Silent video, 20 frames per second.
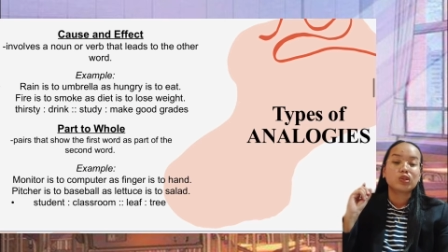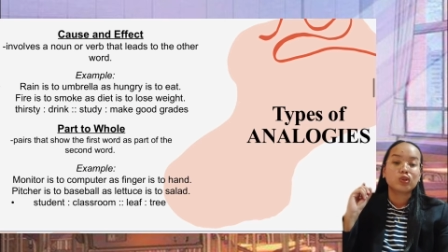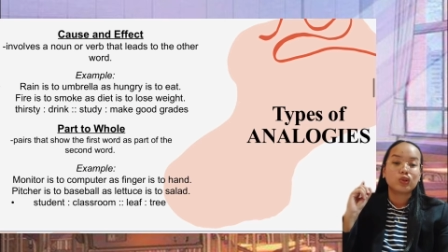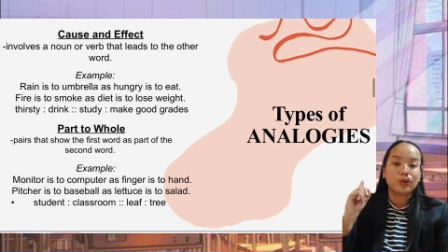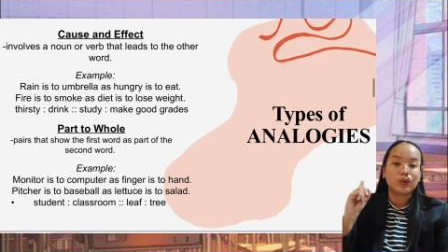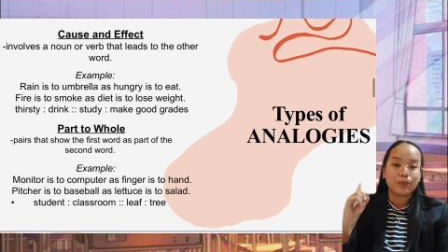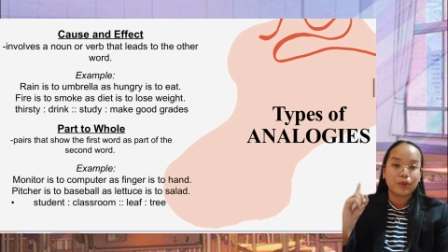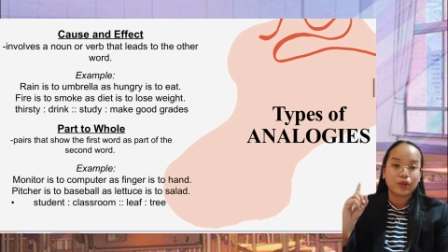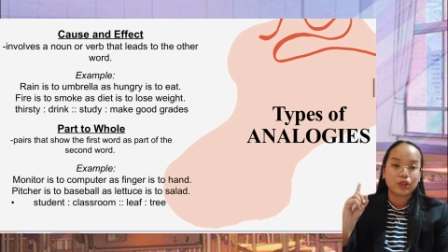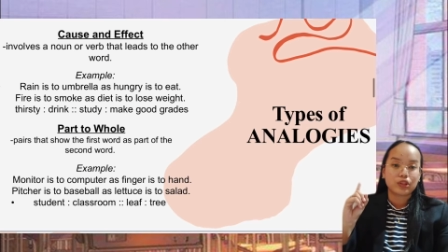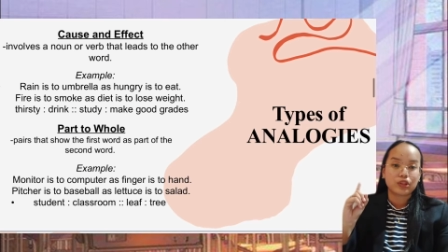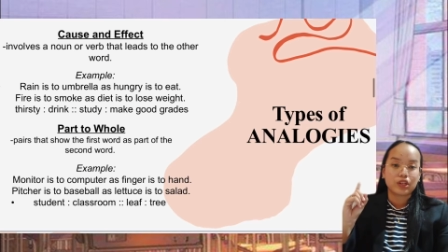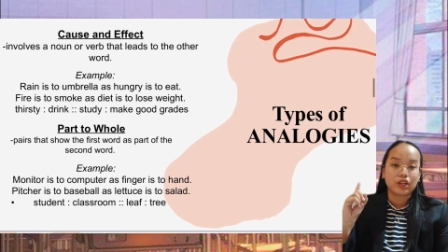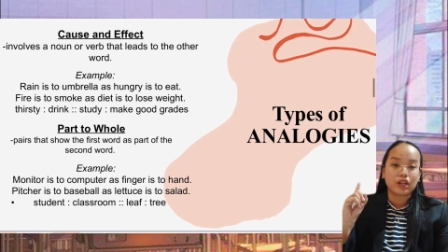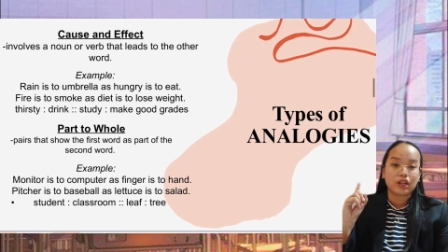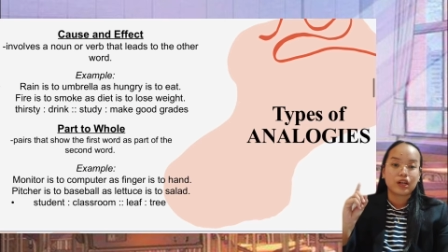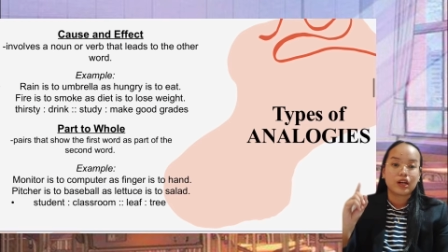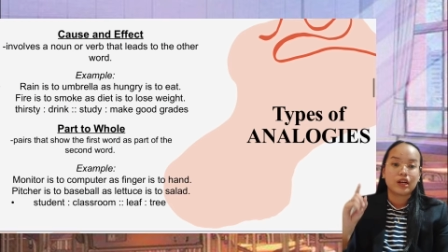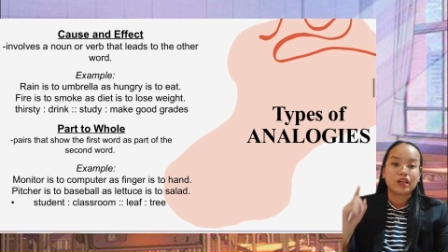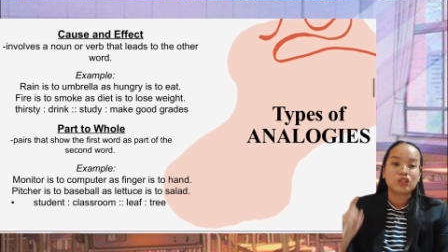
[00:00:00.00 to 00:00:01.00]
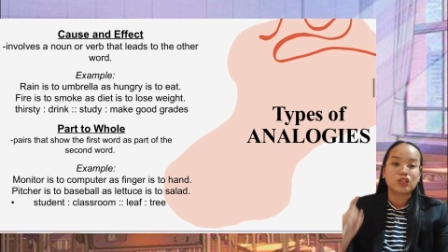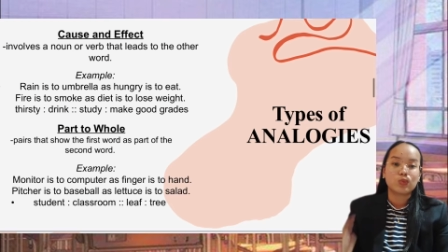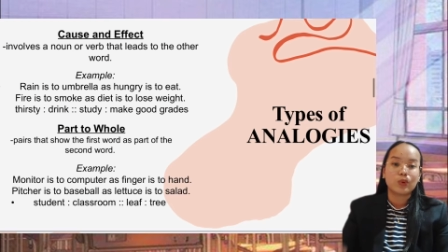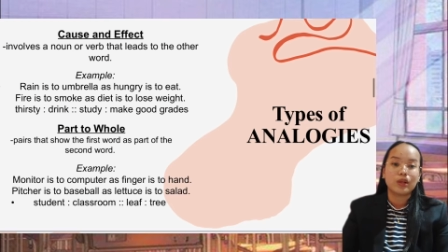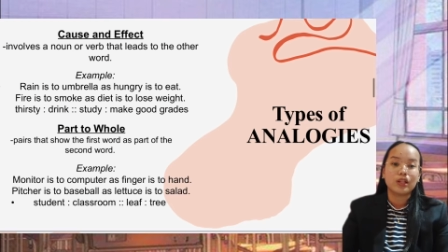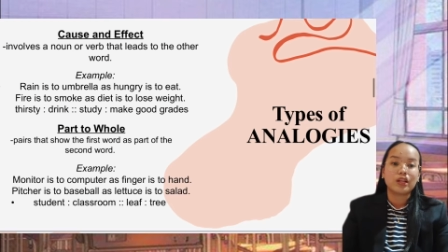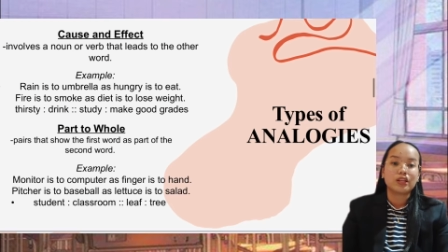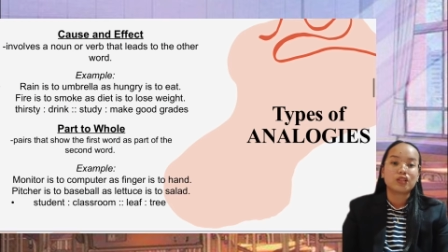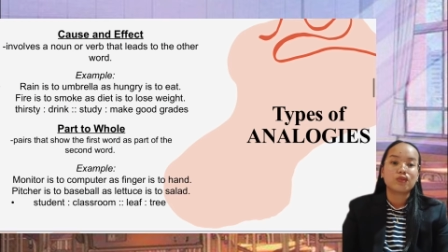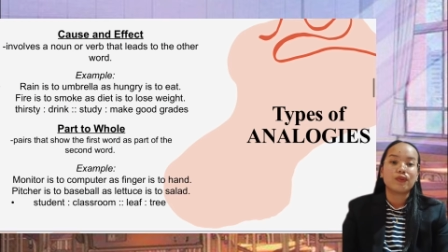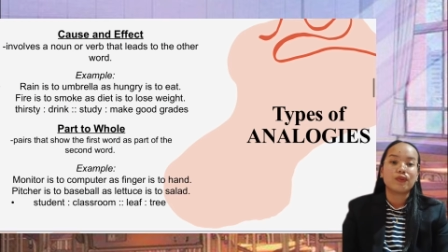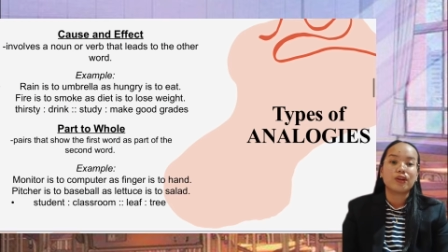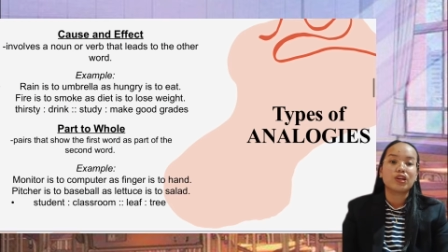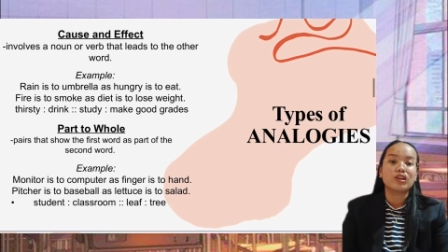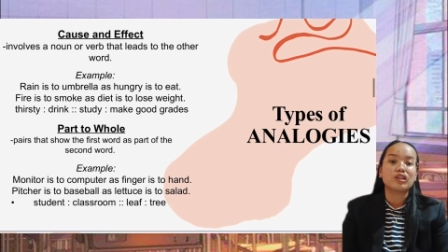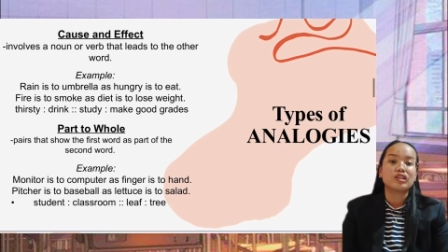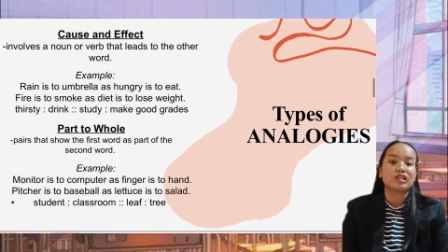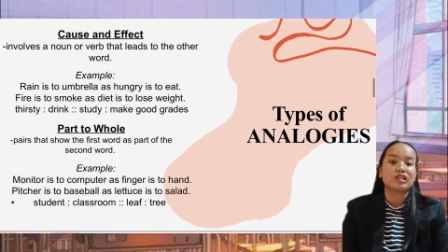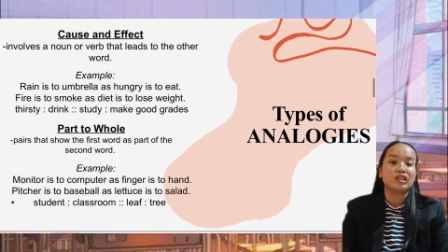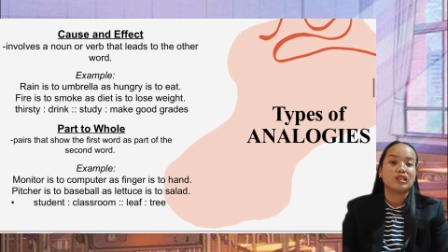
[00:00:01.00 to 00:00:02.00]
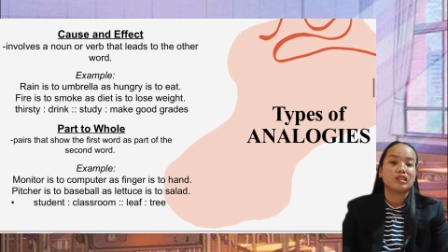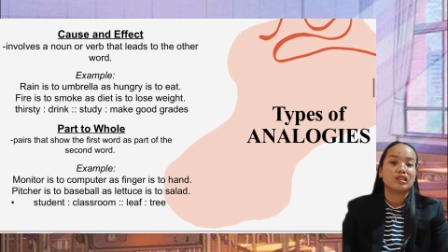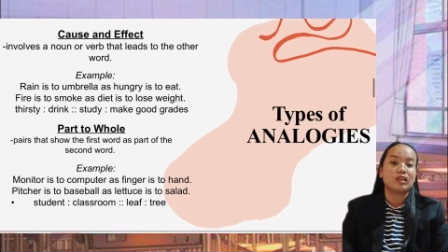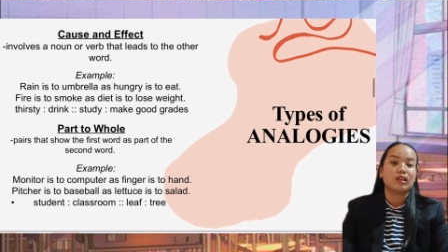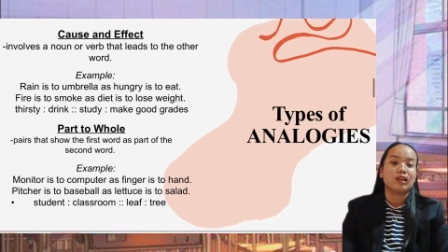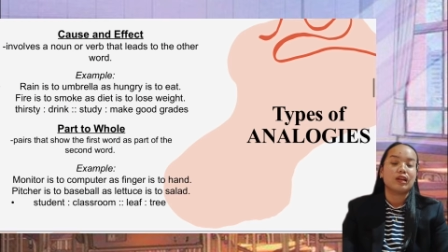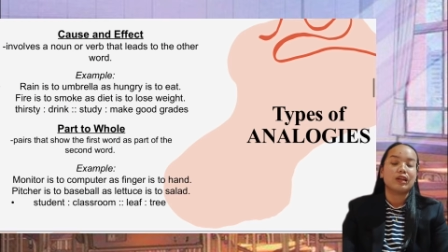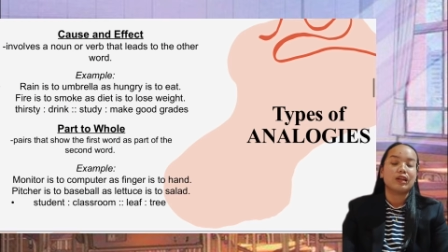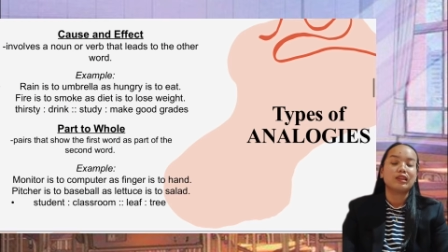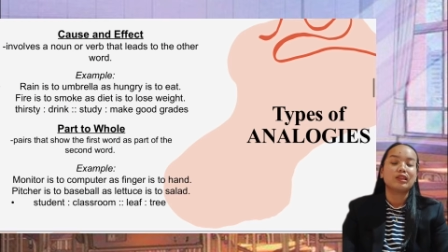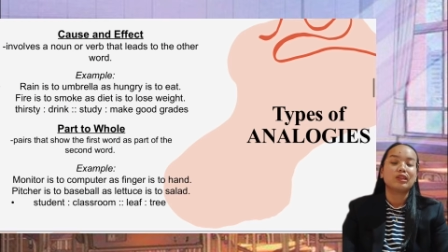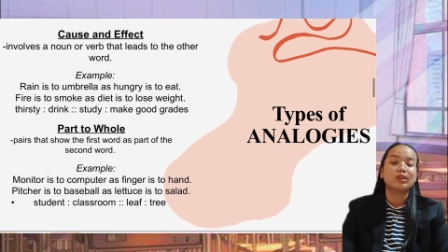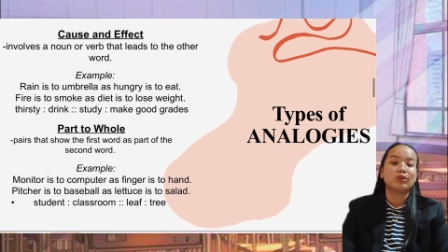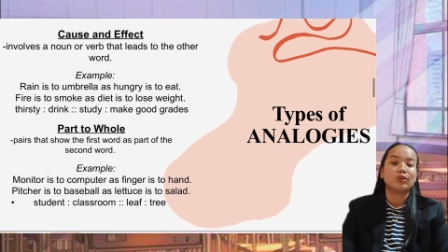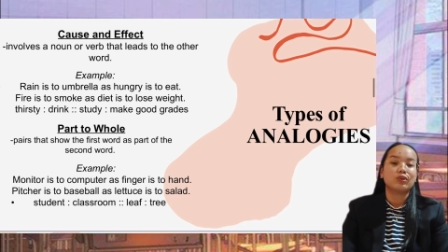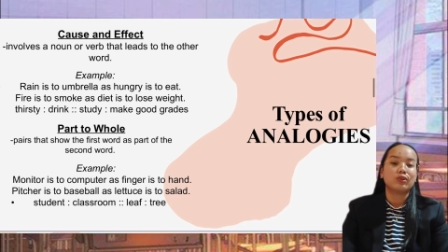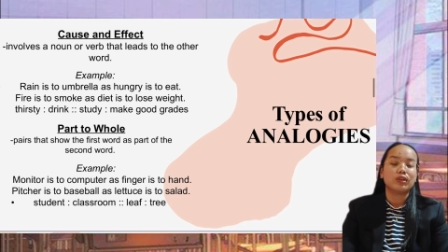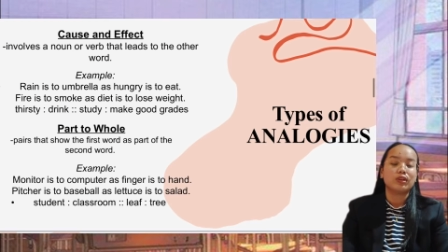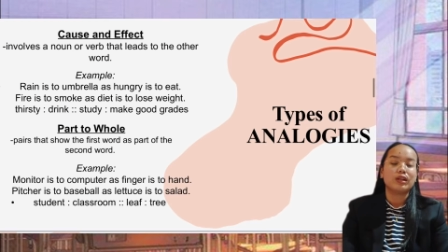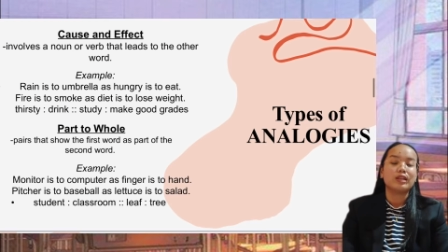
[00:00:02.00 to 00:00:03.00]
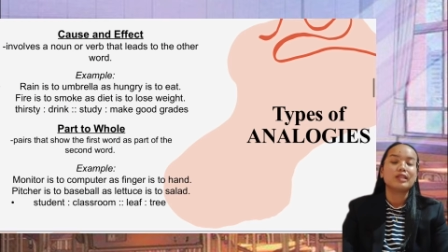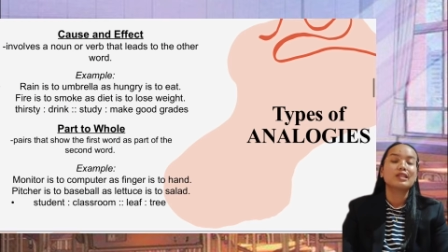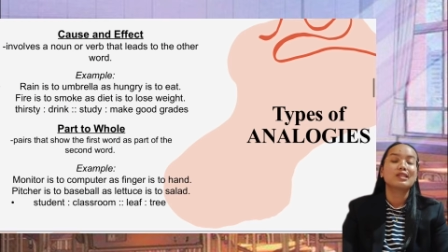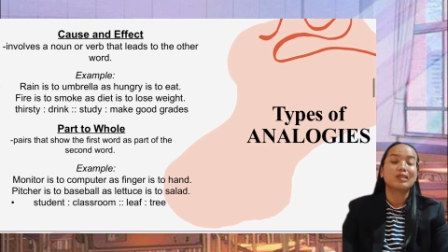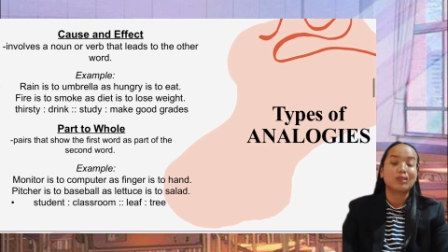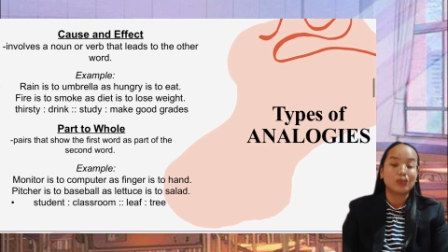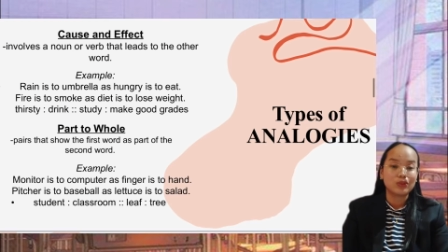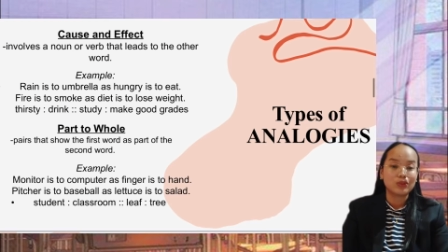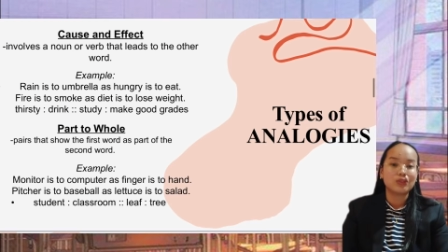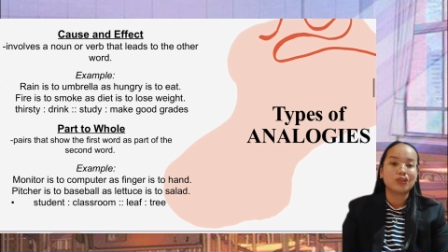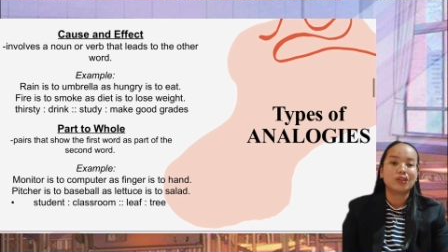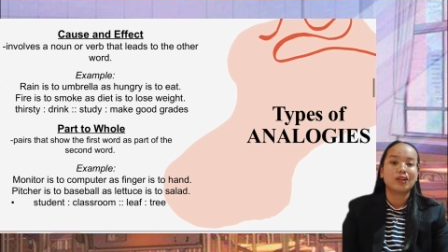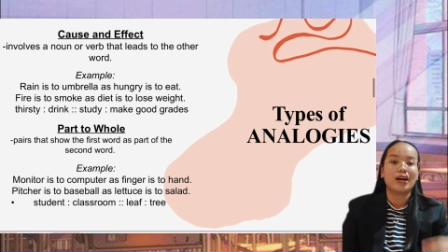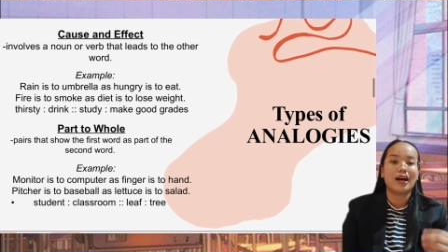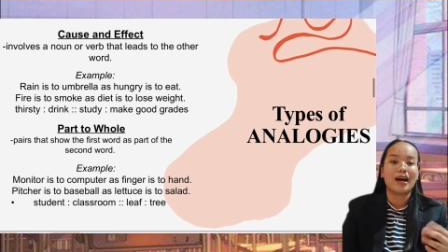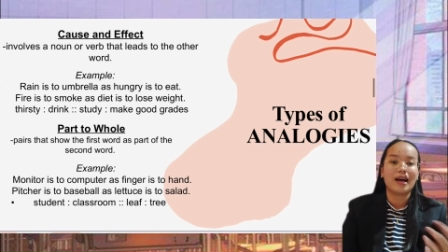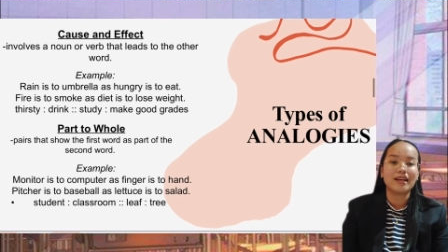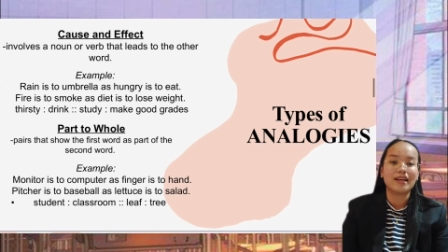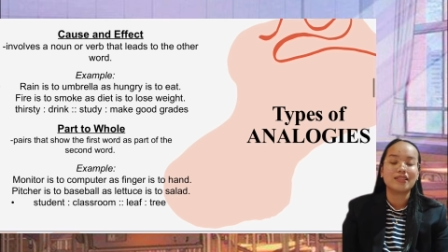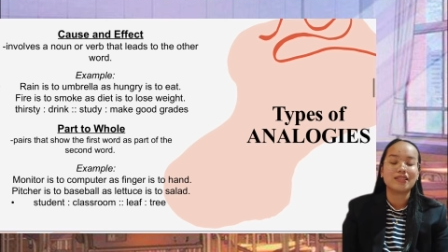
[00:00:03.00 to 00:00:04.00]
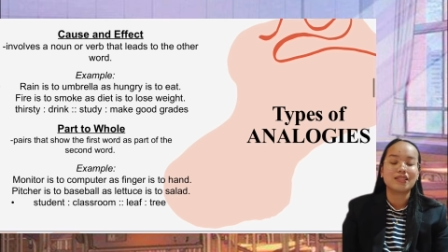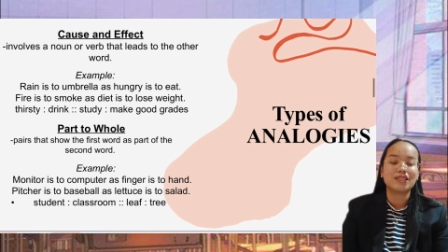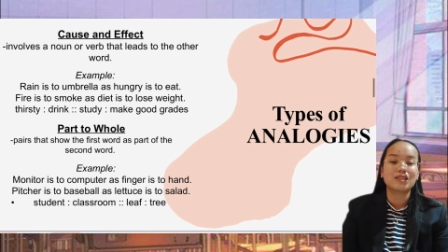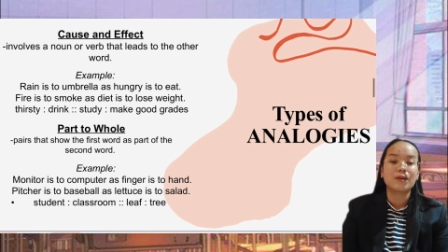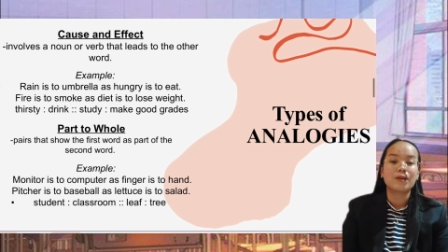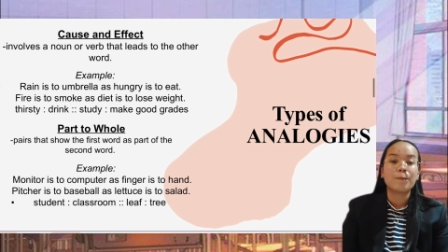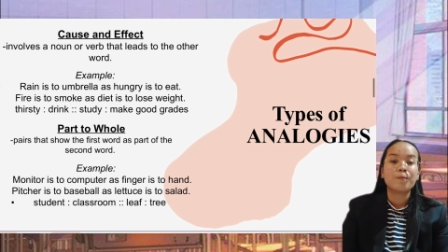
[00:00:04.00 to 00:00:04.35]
computer as well as fingers is to hands.